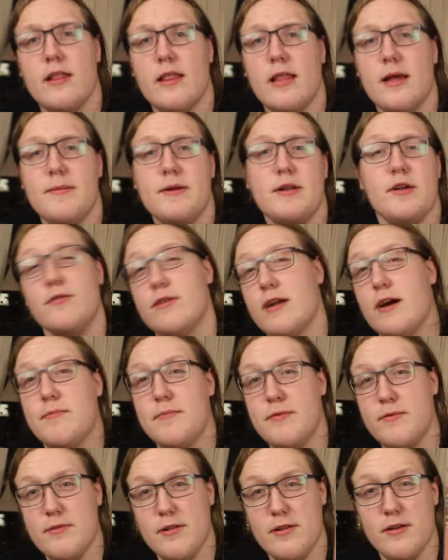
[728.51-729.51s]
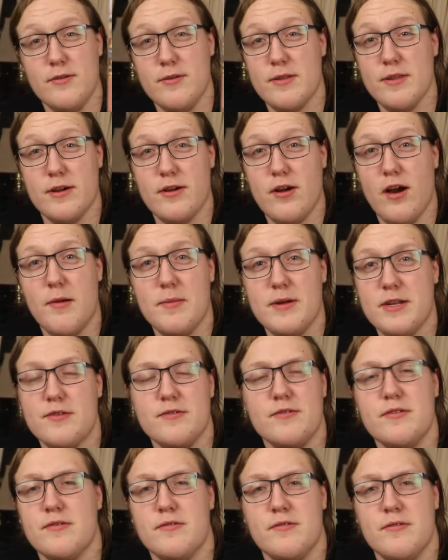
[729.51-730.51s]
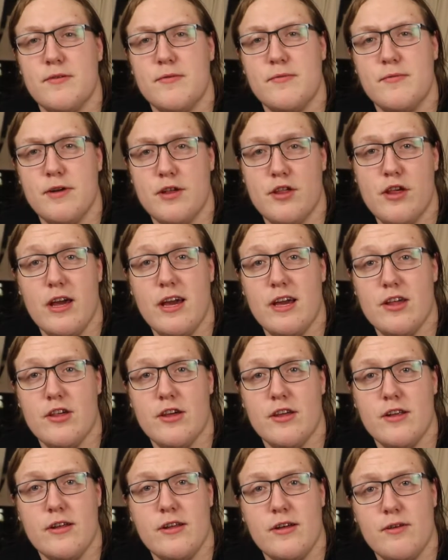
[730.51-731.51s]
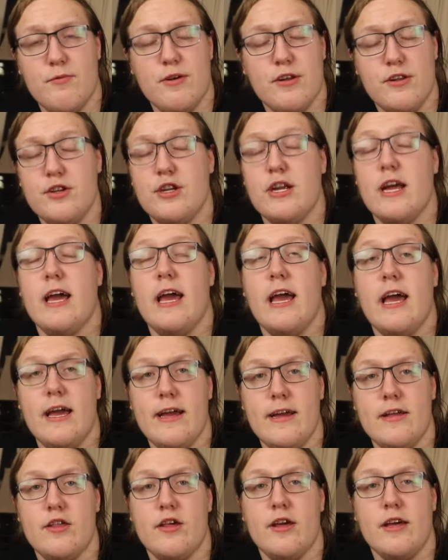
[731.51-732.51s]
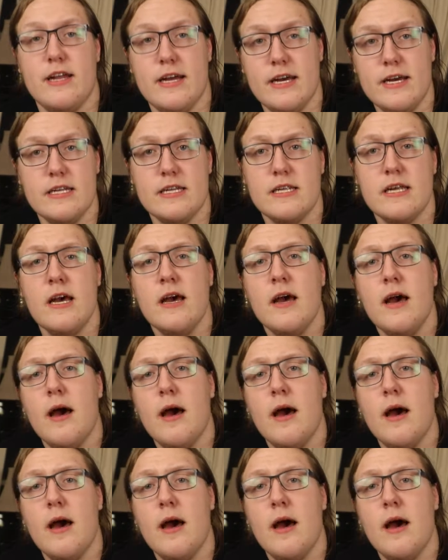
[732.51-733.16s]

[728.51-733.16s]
Let me know down below in the comments which age it is.